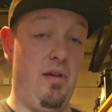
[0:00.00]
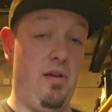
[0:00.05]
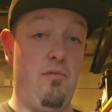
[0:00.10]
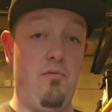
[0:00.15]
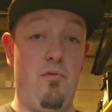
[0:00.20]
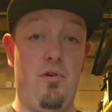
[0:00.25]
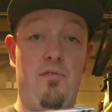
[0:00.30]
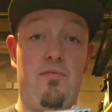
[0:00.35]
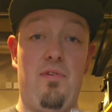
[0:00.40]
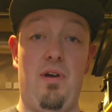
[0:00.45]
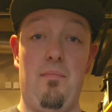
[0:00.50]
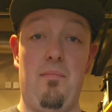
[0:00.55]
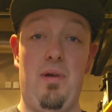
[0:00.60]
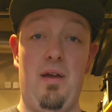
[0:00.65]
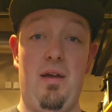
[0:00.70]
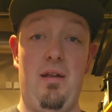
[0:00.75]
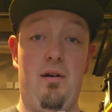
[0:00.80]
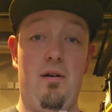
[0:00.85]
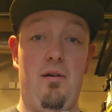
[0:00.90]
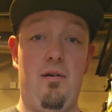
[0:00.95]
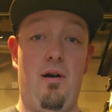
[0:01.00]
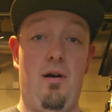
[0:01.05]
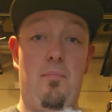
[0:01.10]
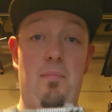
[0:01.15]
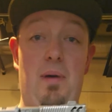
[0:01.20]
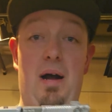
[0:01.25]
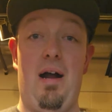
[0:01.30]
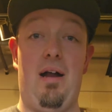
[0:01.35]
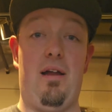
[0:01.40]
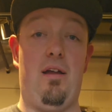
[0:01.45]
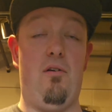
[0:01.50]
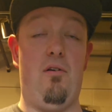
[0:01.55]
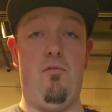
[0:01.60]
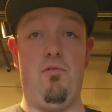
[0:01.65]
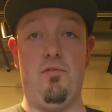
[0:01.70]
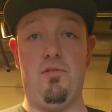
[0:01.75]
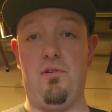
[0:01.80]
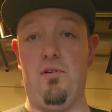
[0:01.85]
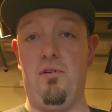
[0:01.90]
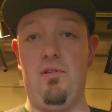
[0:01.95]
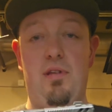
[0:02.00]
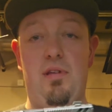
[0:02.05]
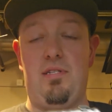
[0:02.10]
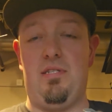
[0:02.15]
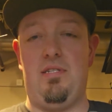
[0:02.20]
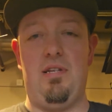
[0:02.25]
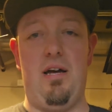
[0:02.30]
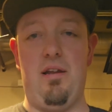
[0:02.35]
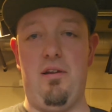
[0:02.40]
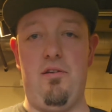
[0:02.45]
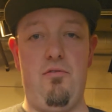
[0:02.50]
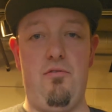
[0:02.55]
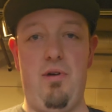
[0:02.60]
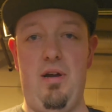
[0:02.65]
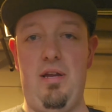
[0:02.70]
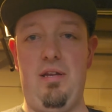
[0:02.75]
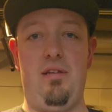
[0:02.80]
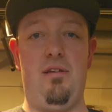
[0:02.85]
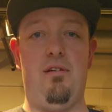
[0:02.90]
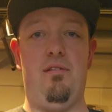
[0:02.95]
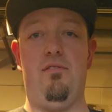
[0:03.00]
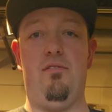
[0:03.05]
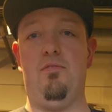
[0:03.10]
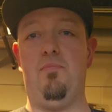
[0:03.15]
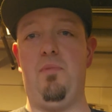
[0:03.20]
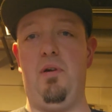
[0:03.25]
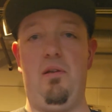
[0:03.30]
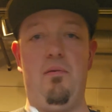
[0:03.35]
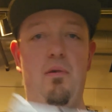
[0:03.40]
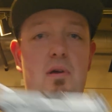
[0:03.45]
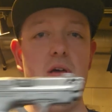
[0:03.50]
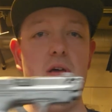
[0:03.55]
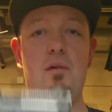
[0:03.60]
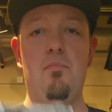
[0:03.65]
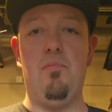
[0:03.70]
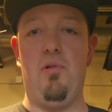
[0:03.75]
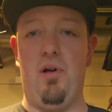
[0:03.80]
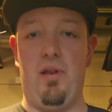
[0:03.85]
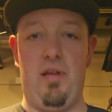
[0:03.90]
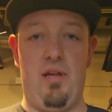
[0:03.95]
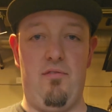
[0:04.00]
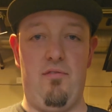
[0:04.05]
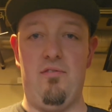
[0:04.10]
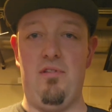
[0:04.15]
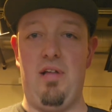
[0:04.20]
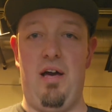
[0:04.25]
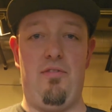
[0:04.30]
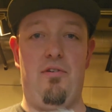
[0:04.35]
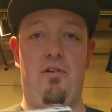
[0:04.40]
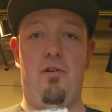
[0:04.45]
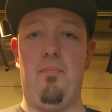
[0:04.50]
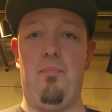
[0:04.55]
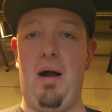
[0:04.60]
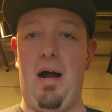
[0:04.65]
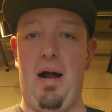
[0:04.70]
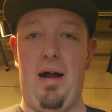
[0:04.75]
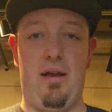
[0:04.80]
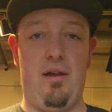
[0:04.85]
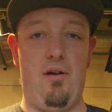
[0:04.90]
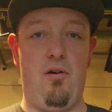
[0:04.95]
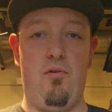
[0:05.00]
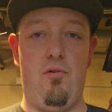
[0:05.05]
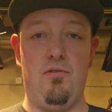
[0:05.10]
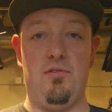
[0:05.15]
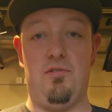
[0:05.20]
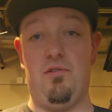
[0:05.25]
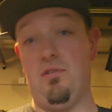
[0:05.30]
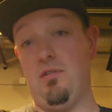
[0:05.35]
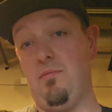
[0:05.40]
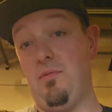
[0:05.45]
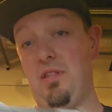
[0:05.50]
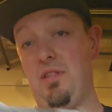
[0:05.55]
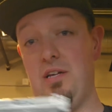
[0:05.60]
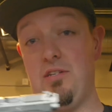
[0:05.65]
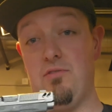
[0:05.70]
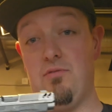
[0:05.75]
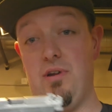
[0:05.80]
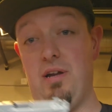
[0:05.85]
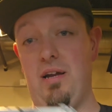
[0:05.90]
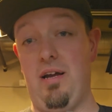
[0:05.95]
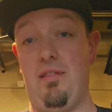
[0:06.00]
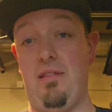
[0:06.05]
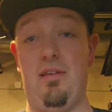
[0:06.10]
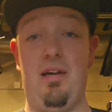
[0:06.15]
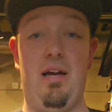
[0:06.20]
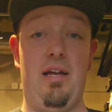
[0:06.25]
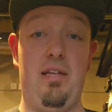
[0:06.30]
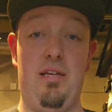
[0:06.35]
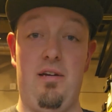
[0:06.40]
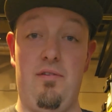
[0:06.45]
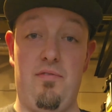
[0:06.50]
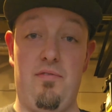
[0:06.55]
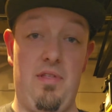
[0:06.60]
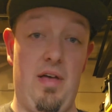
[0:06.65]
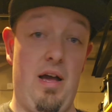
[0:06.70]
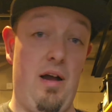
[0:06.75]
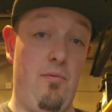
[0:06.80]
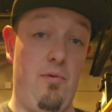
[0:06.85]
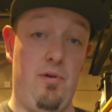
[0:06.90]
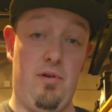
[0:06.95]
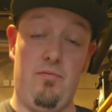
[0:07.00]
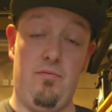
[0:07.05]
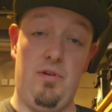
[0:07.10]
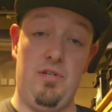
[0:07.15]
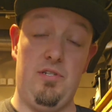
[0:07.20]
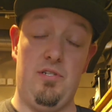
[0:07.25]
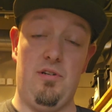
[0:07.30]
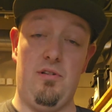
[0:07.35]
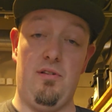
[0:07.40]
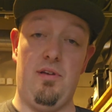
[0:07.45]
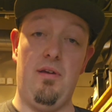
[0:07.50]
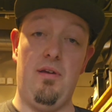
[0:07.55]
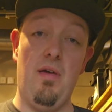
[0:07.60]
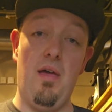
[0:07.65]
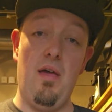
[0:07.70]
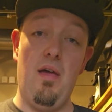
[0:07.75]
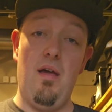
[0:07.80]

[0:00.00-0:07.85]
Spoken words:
Like, what if I made a pocket holster? And that's not a new idea. There's been plenty of leather pocket holsters. I mean, that's where I got the idea for that one originally.